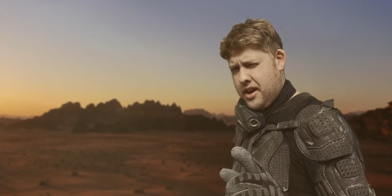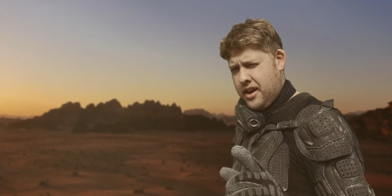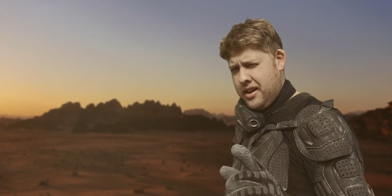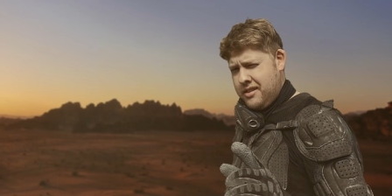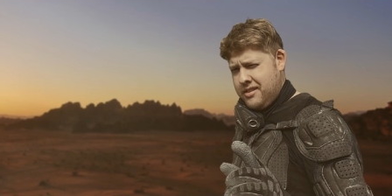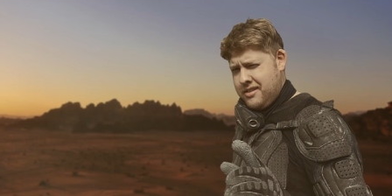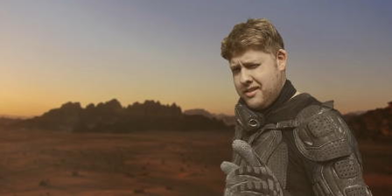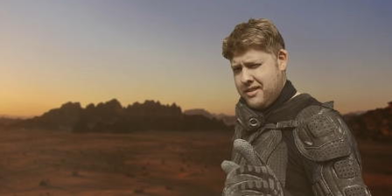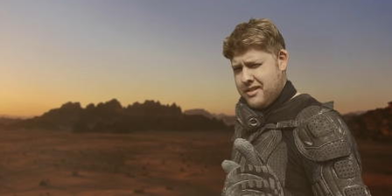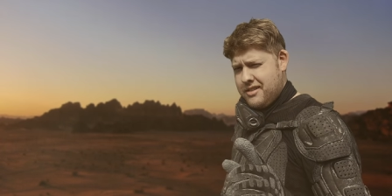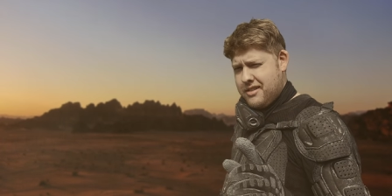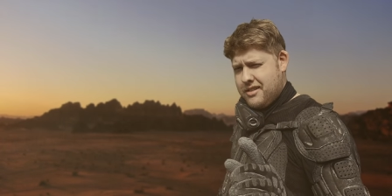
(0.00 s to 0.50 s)

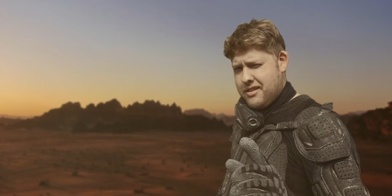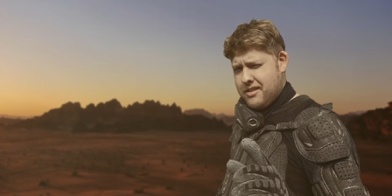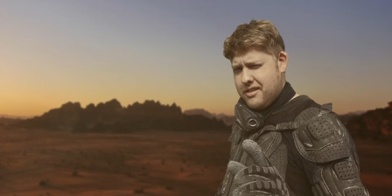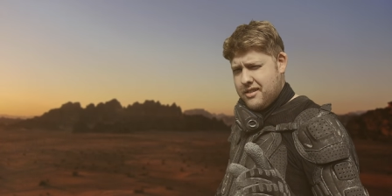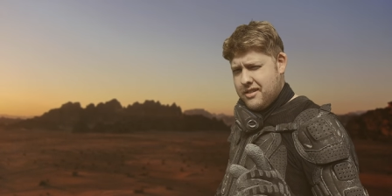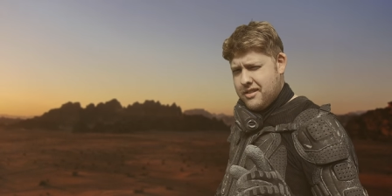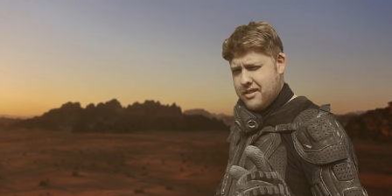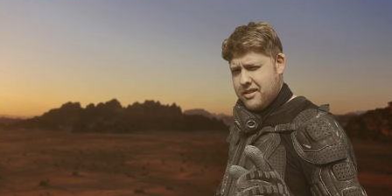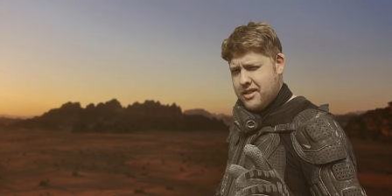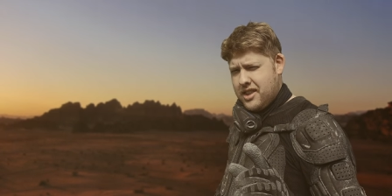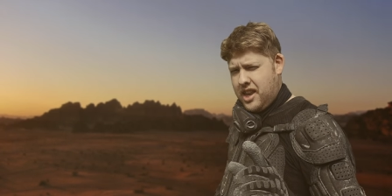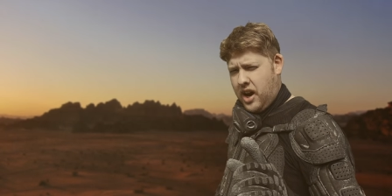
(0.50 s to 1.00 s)

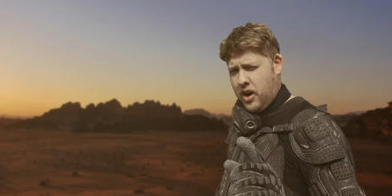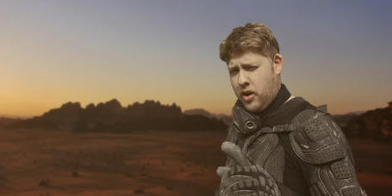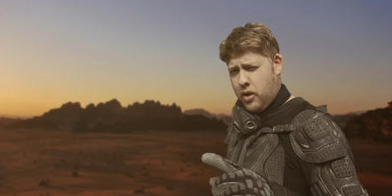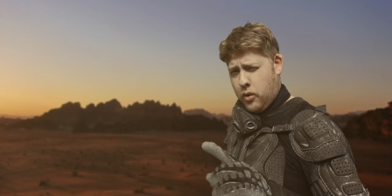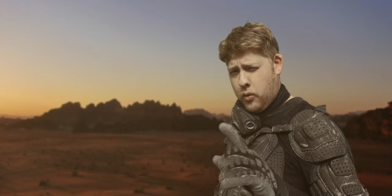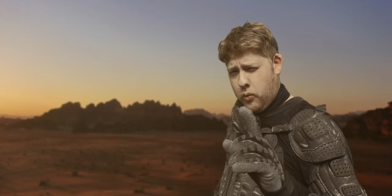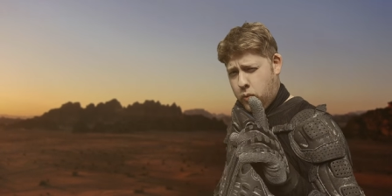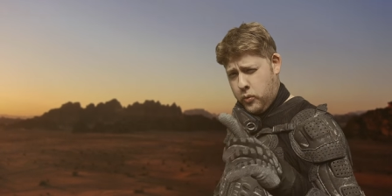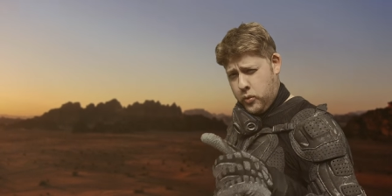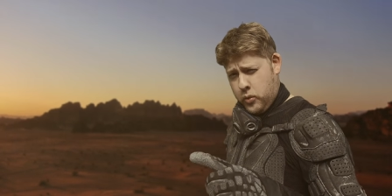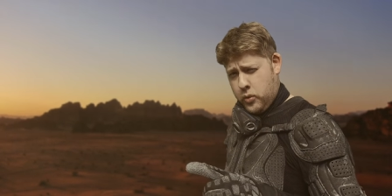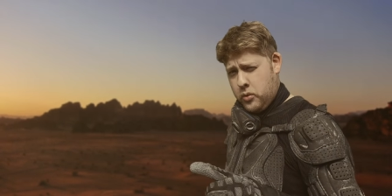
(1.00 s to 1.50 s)
Isn't there
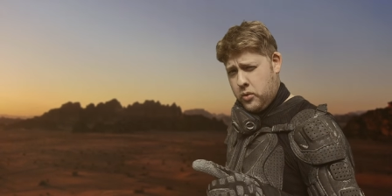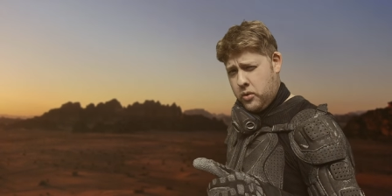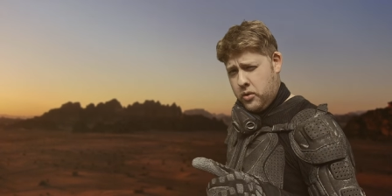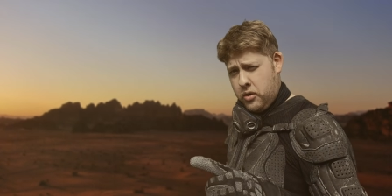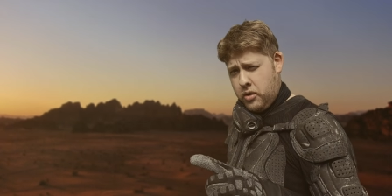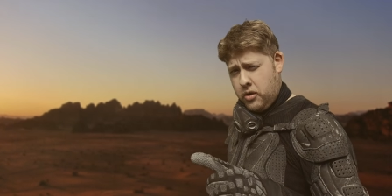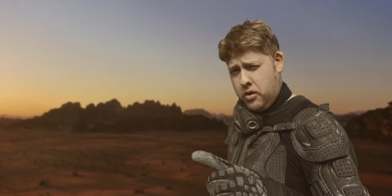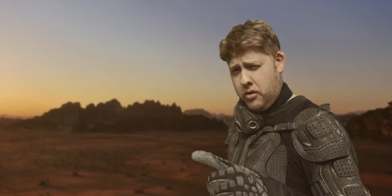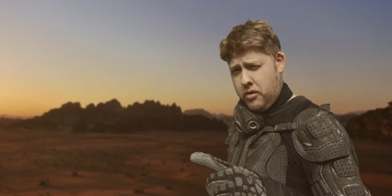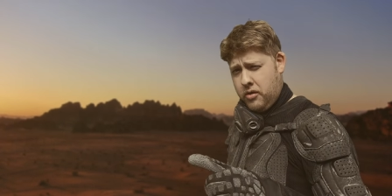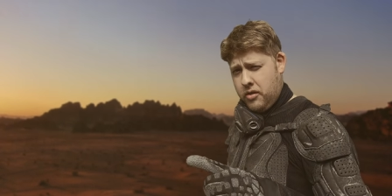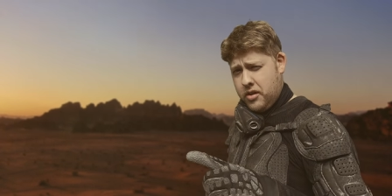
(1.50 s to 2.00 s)
a
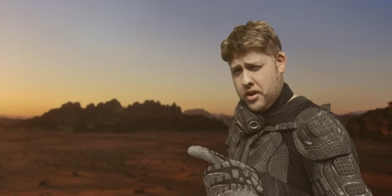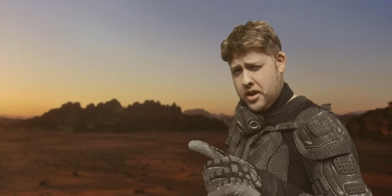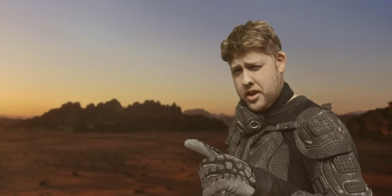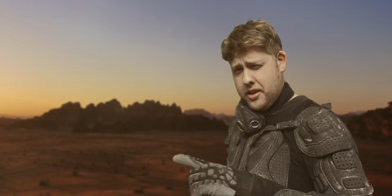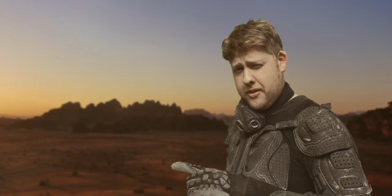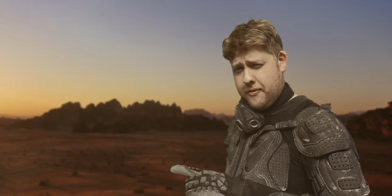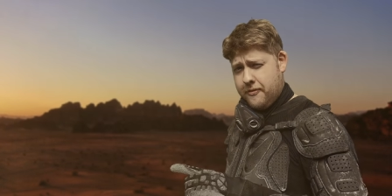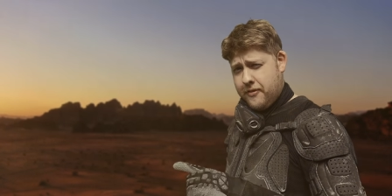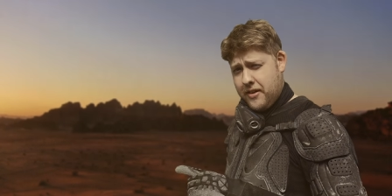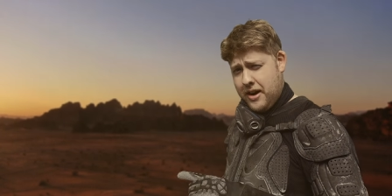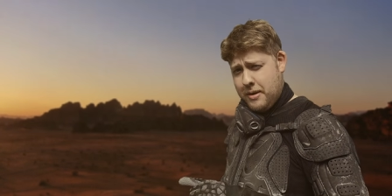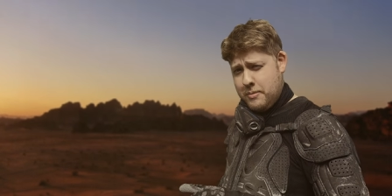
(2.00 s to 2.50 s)
rule
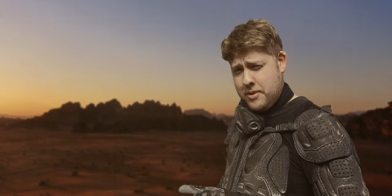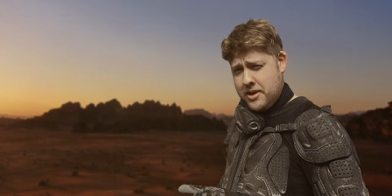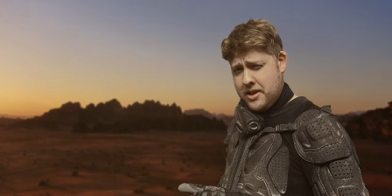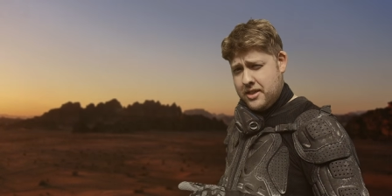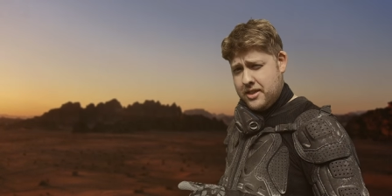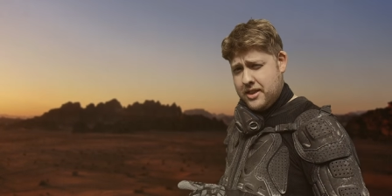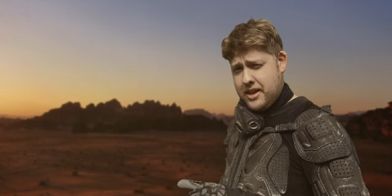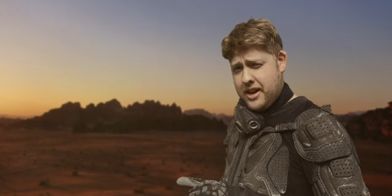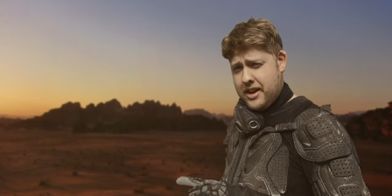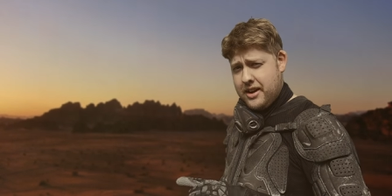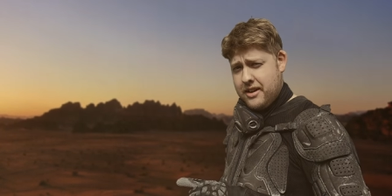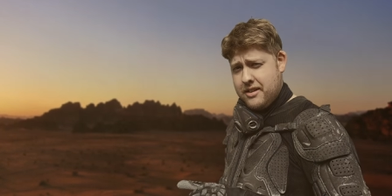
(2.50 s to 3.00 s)
in the
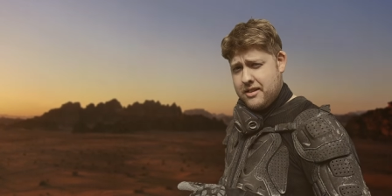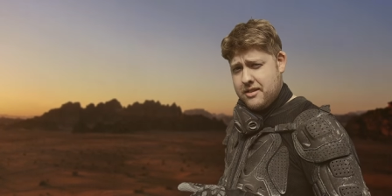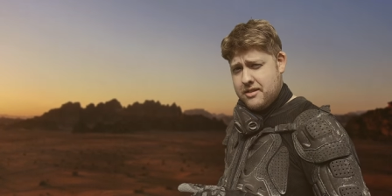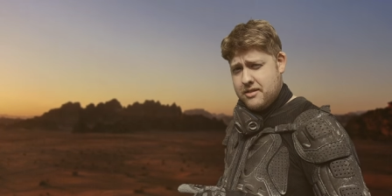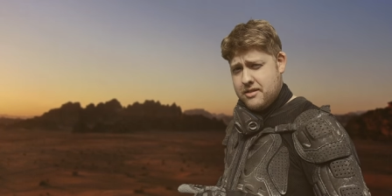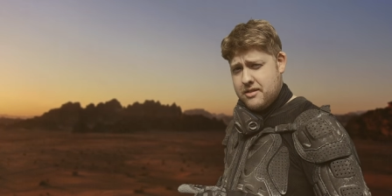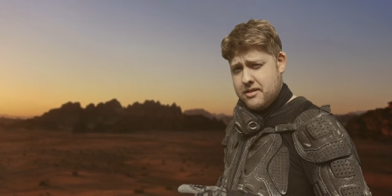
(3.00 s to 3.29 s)
Fremen that